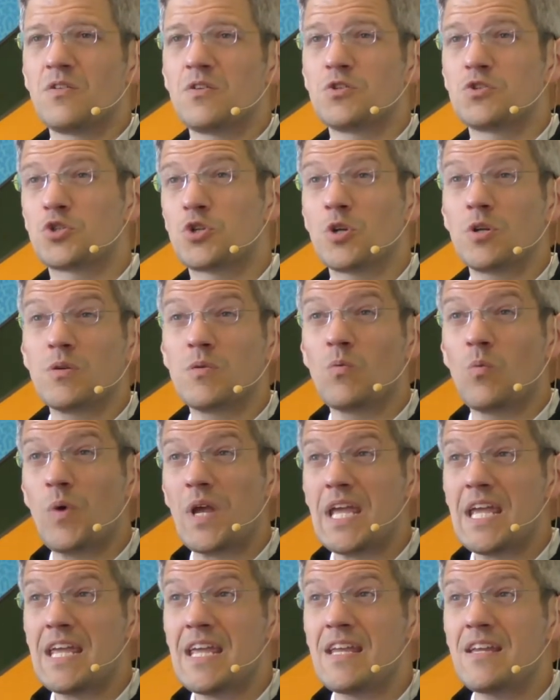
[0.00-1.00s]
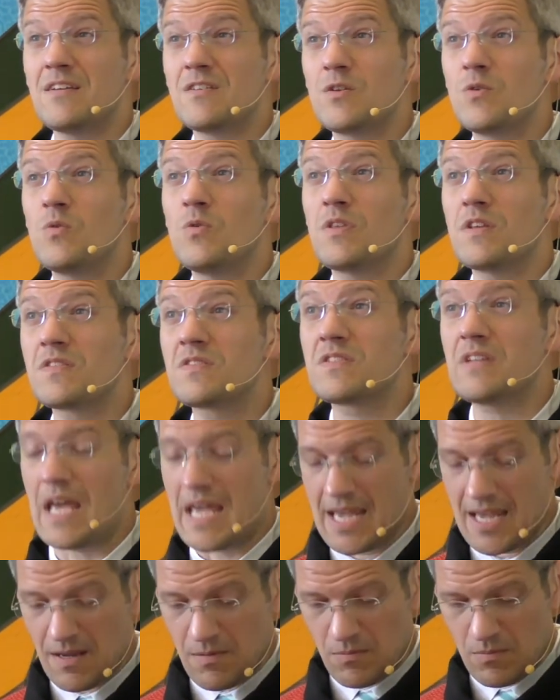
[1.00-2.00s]
shouldn't we do the
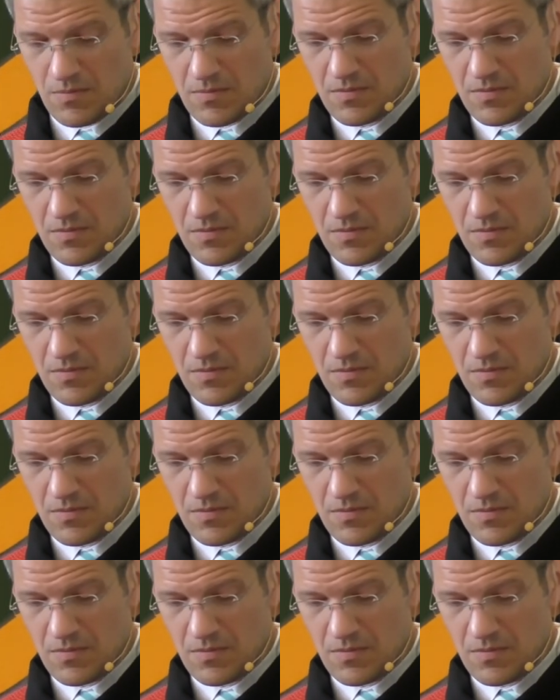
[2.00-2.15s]
same?